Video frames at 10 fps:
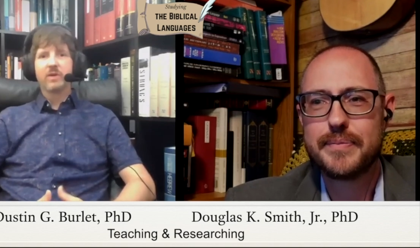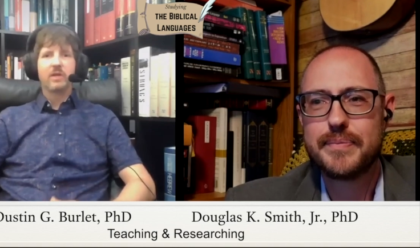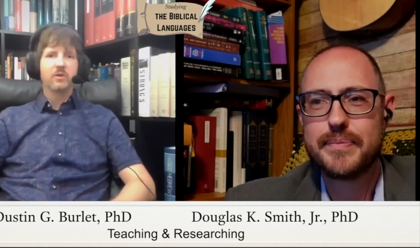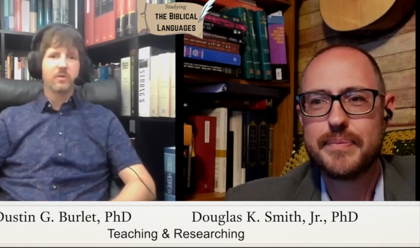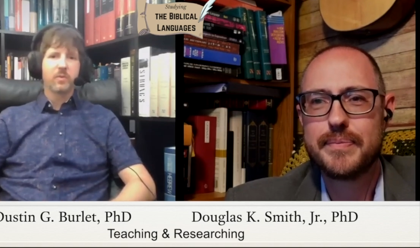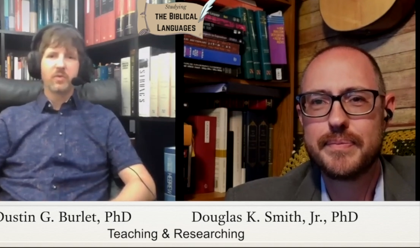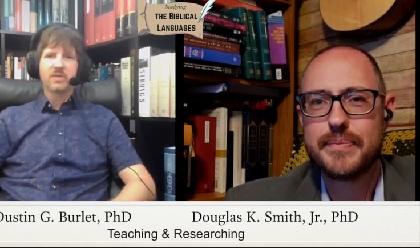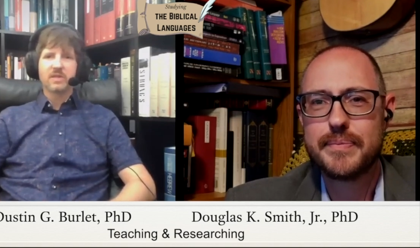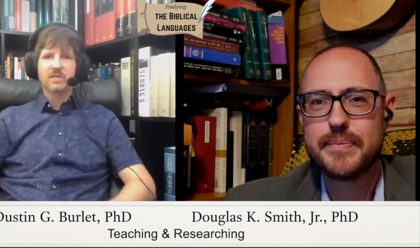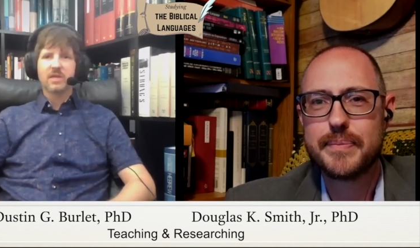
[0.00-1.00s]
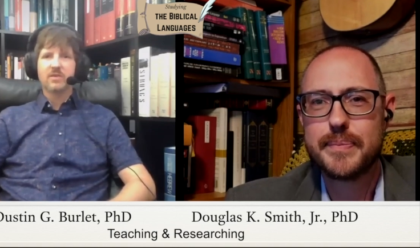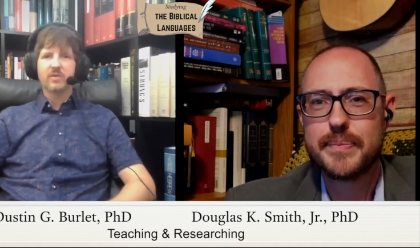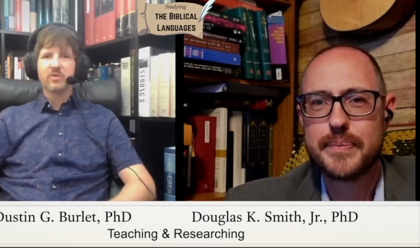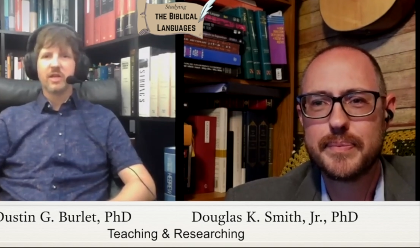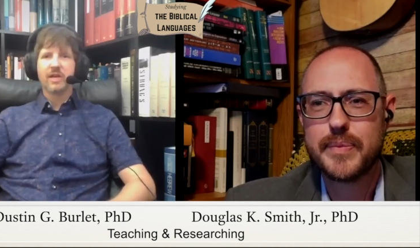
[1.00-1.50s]
Speaker 1: to hear about the success of
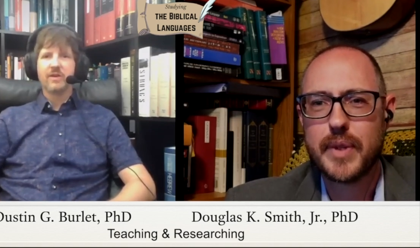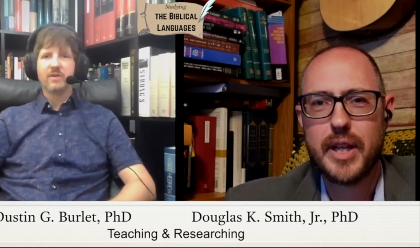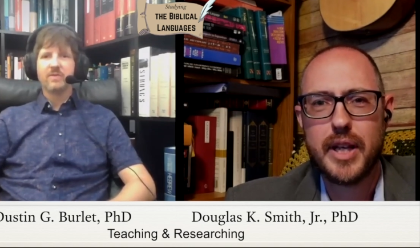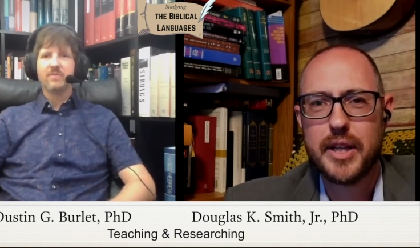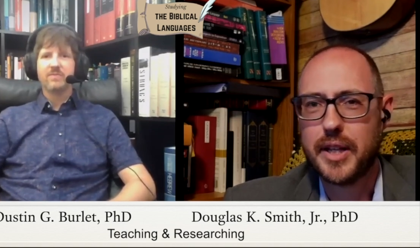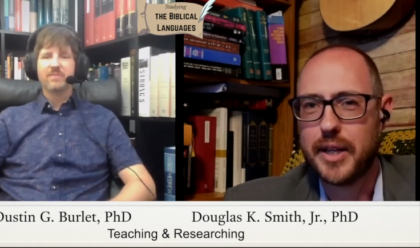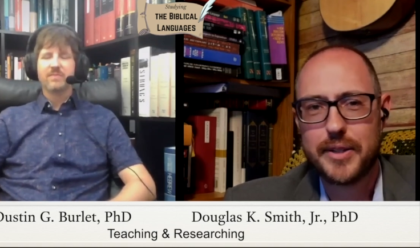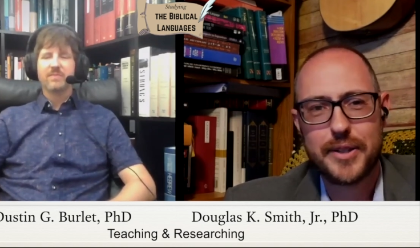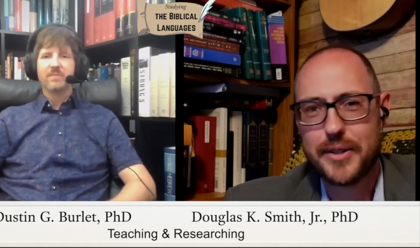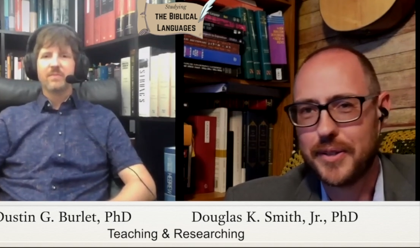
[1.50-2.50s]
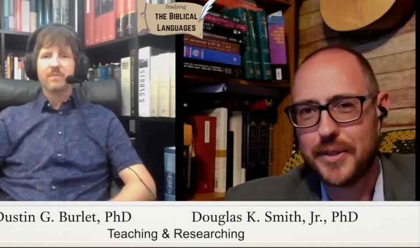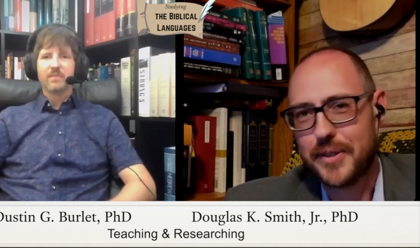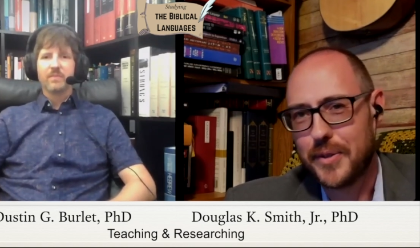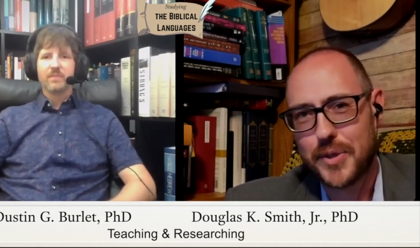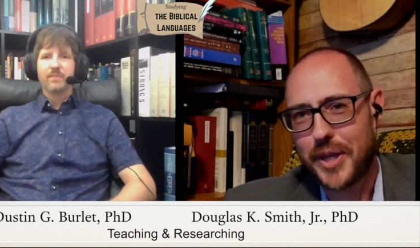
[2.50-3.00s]
your channel
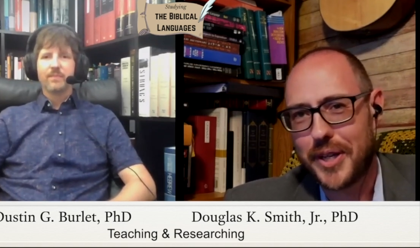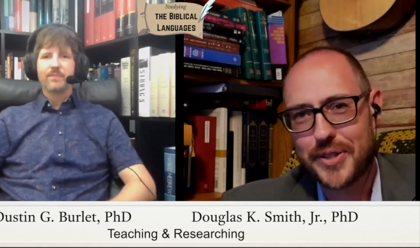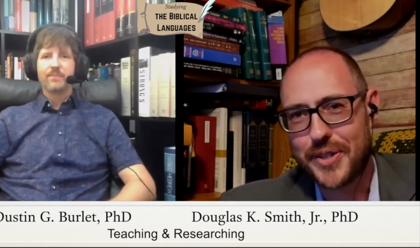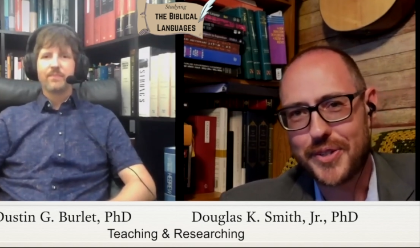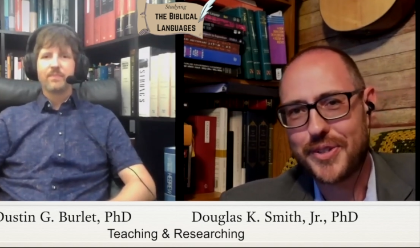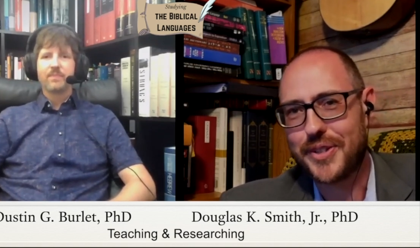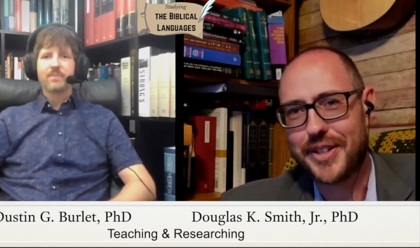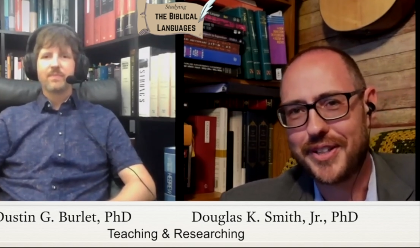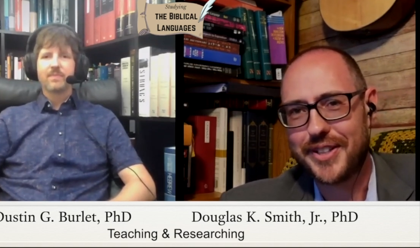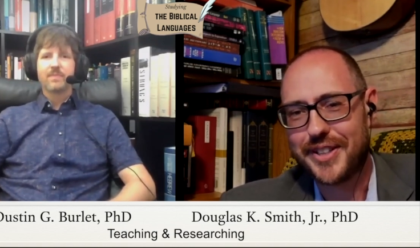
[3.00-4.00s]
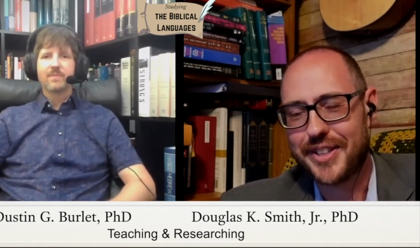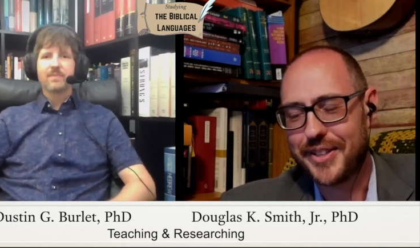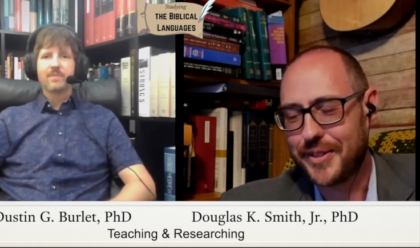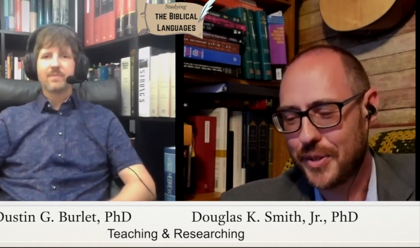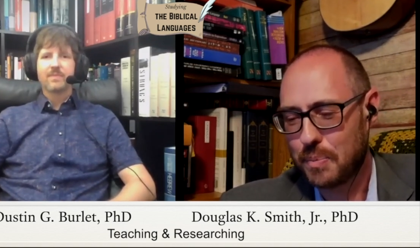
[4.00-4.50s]
Speaker 2: the those accents,
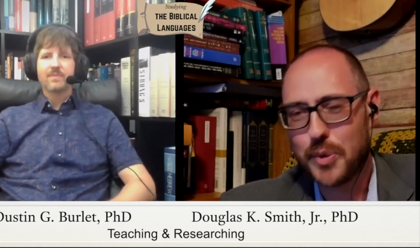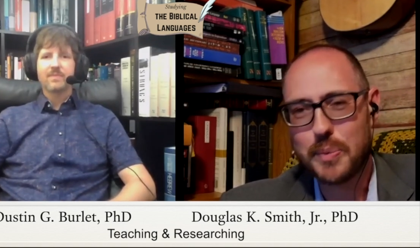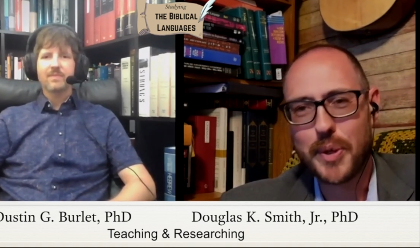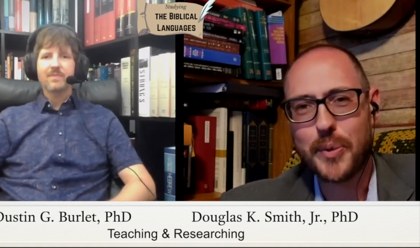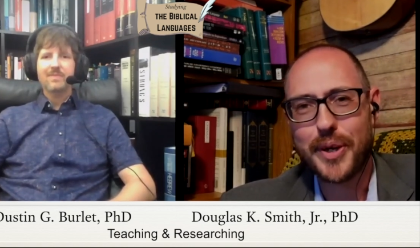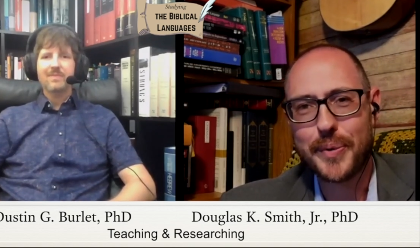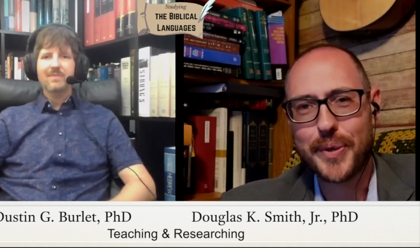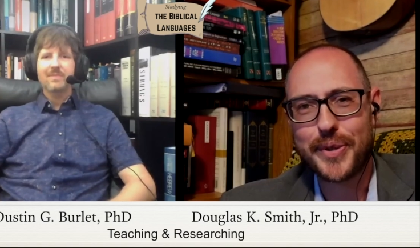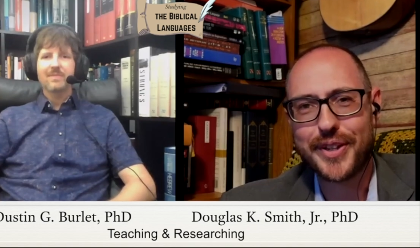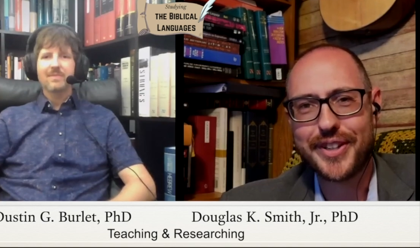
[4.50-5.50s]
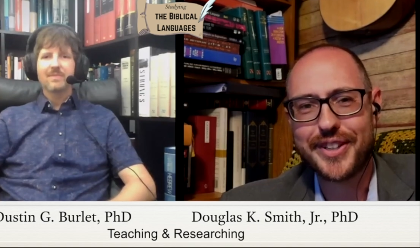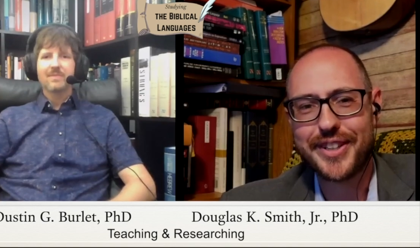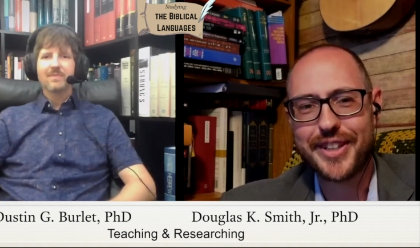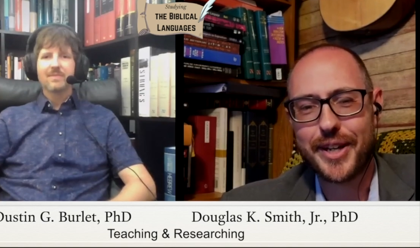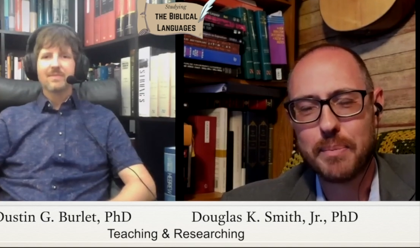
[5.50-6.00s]
yeah, yeah, just blew me away
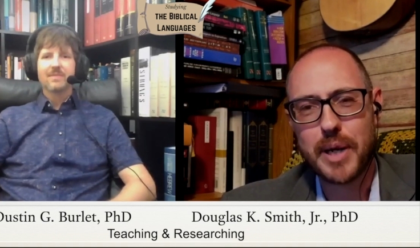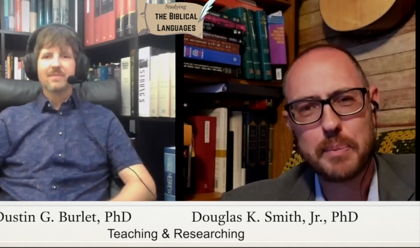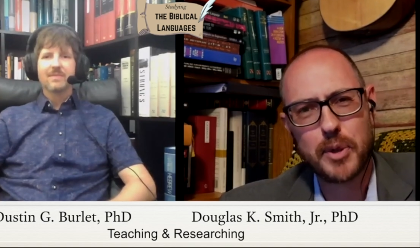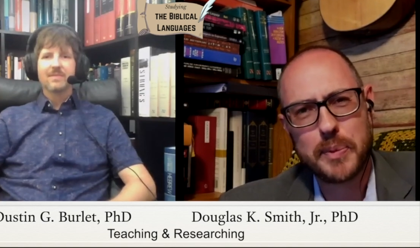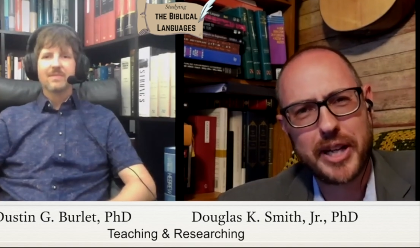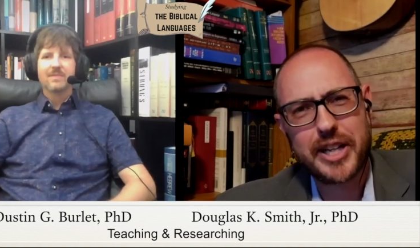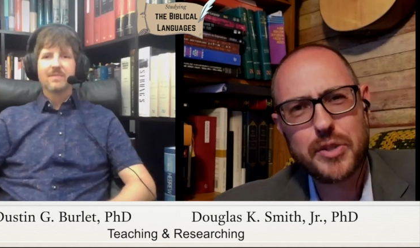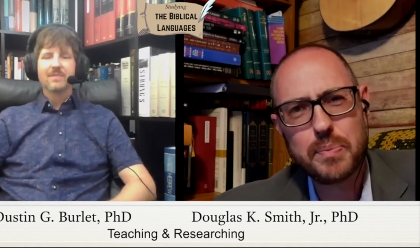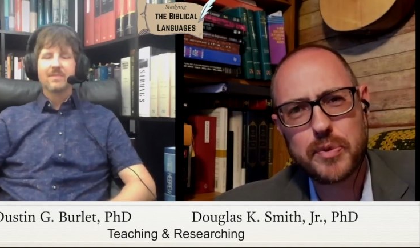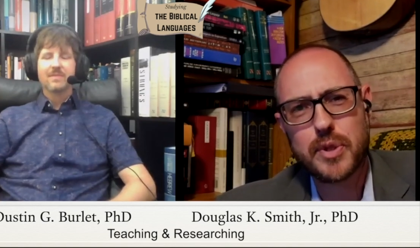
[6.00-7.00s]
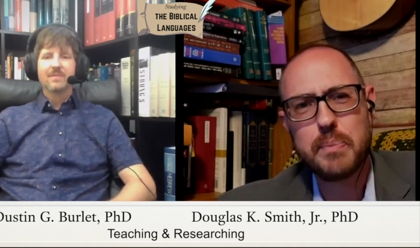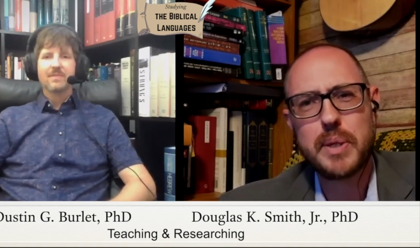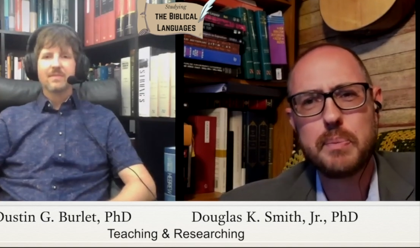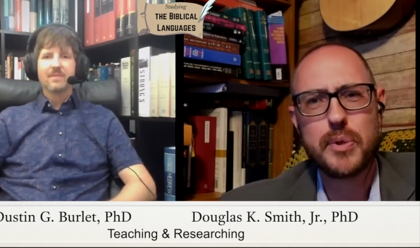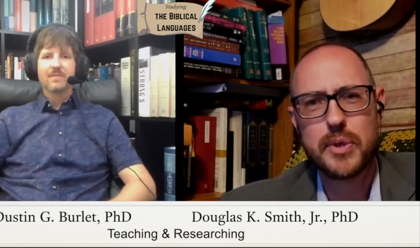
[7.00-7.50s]
with uh, how popular. But I guess
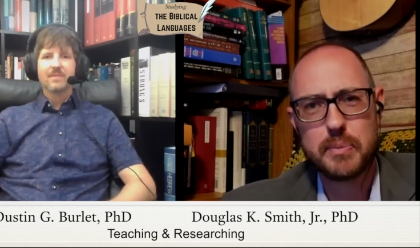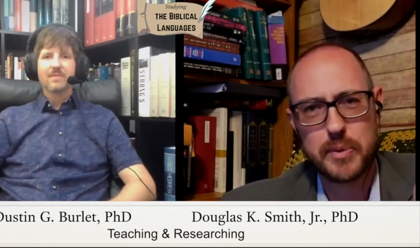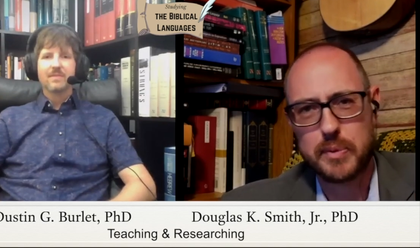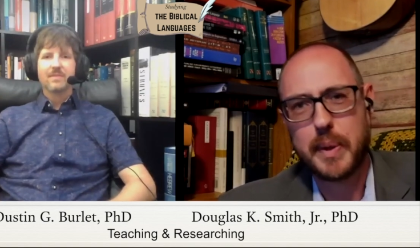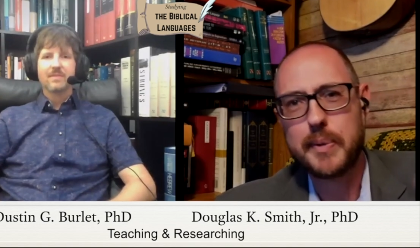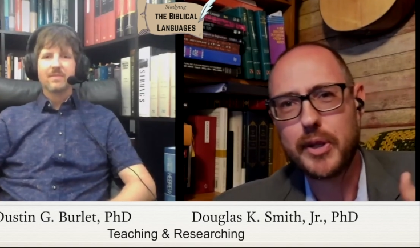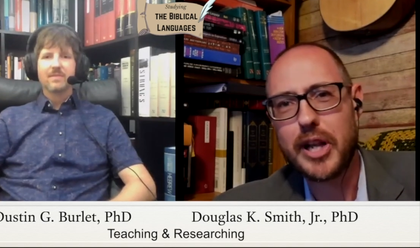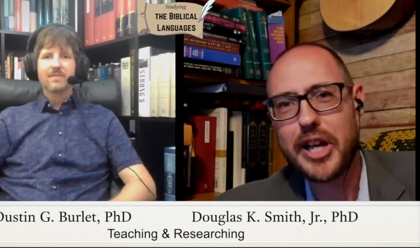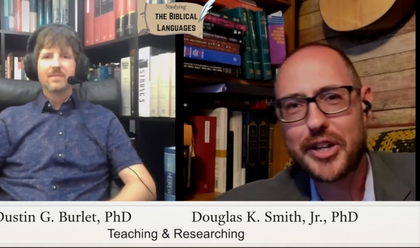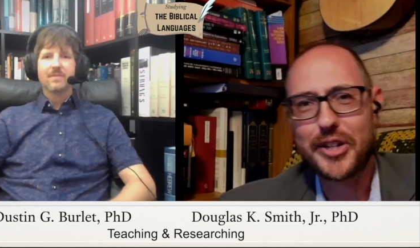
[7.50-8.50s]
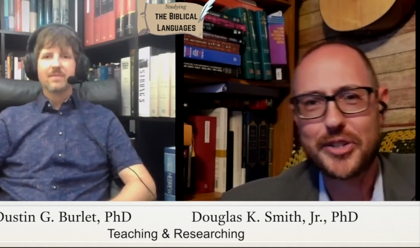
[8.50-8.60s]
some people, maybe they're